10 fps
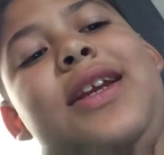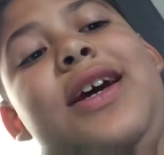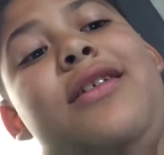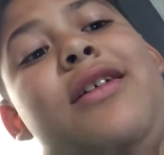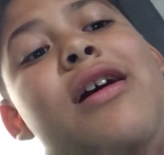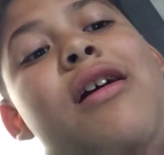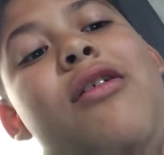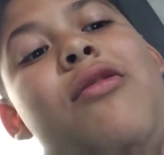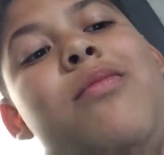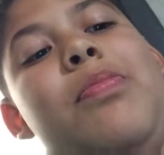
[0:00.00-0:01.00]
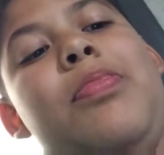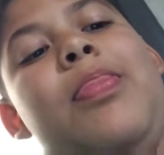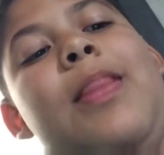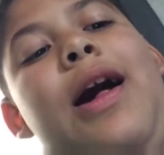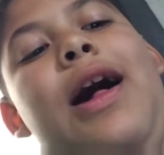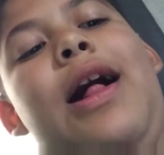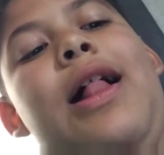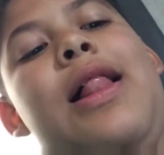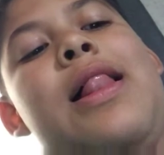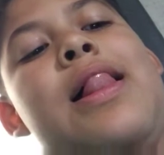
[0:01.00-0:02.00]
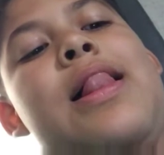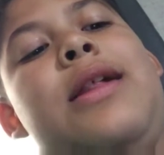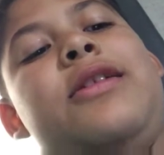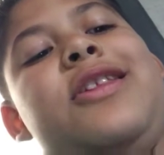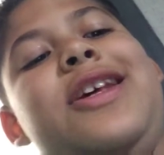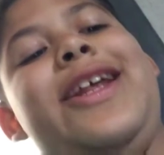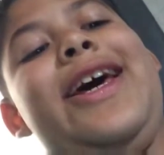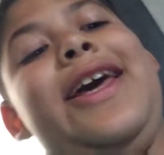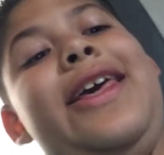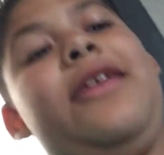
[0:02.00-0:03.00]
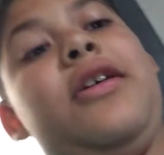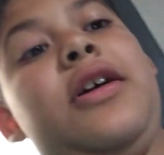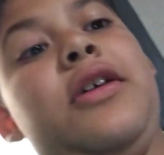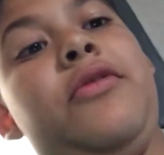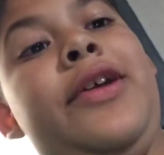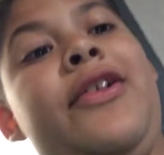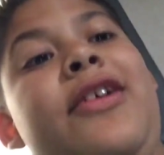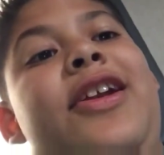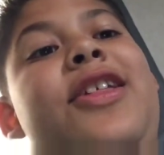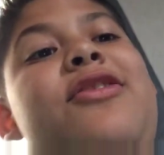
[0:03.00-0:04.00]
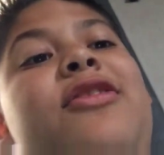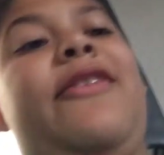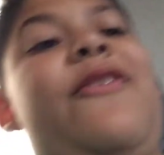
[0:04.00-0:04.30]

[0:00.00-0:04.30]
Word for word: I don't know. Uh, today, uh, we're gonna do the